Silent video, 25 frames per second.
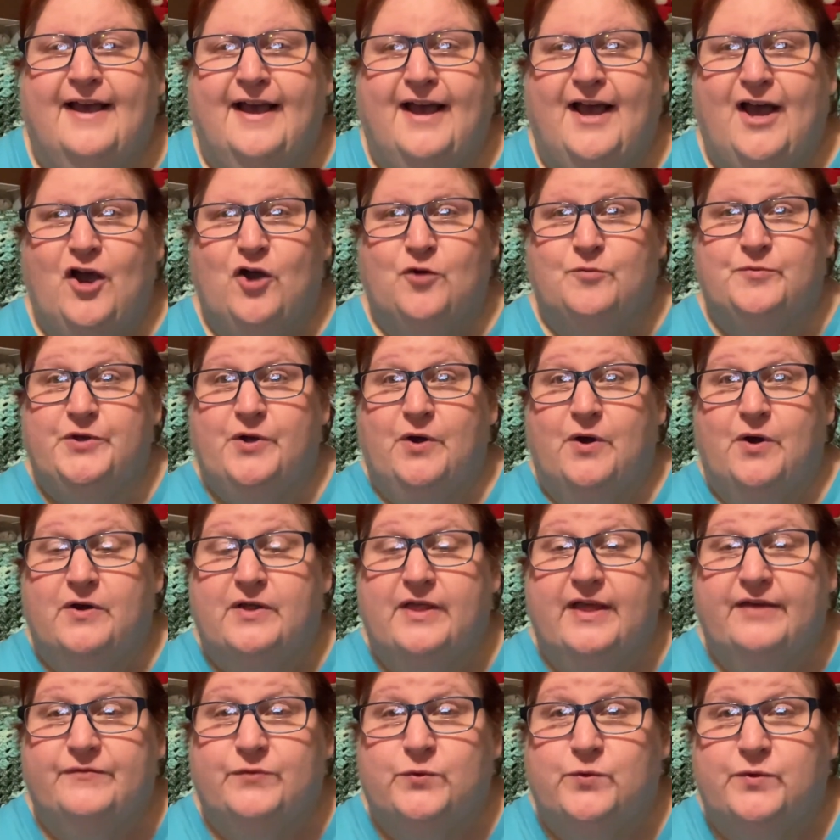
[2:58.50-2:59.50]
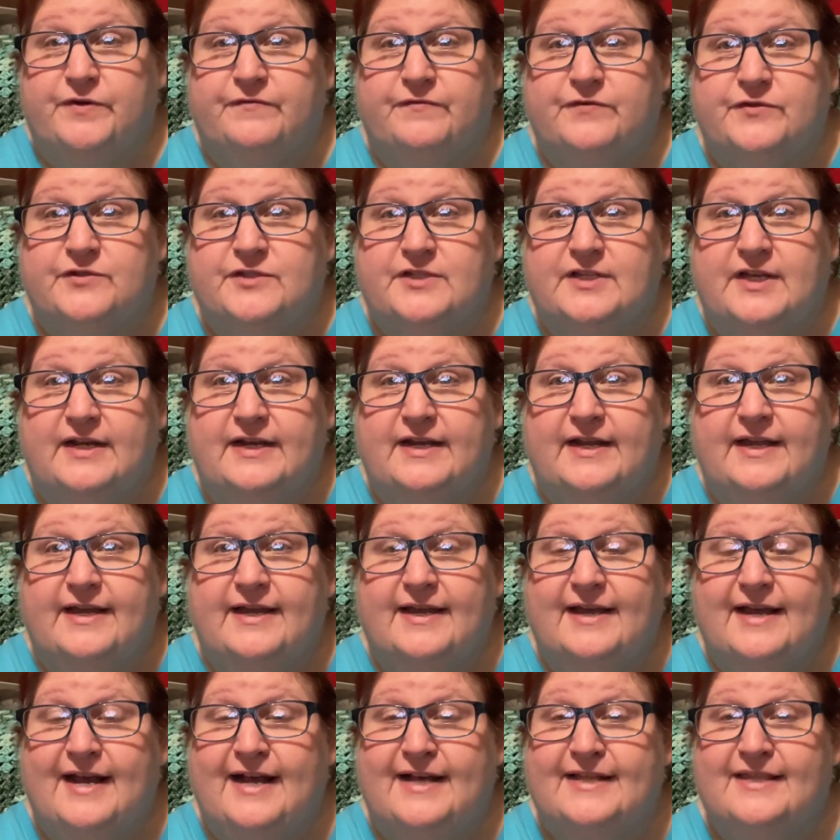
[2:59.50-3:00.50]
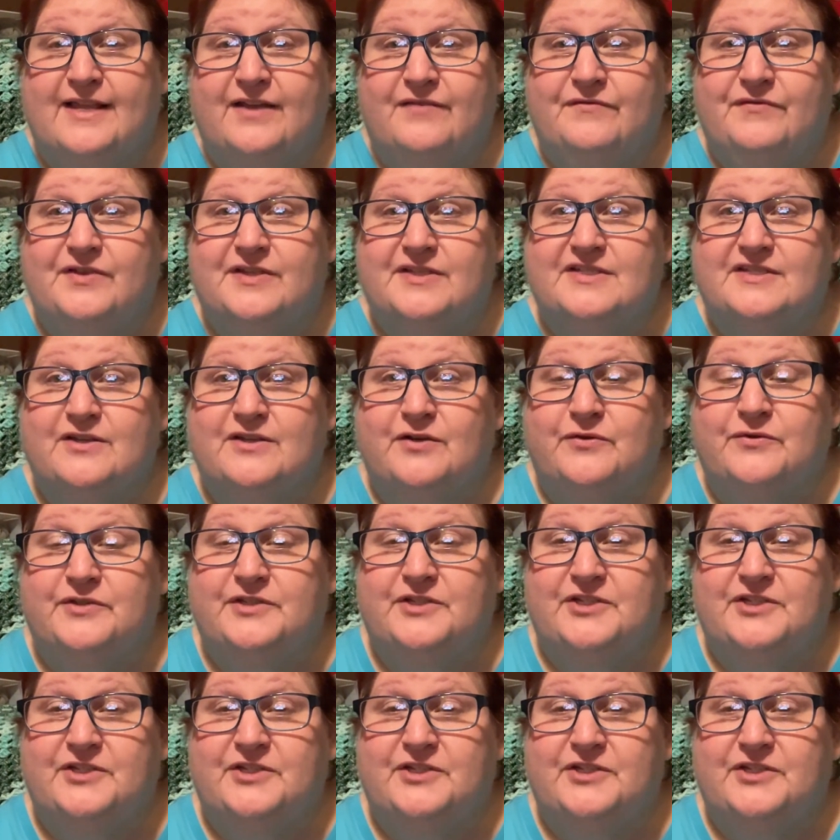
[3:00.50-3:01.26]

I hope you all have a wonderful Sunday. I love you, and so does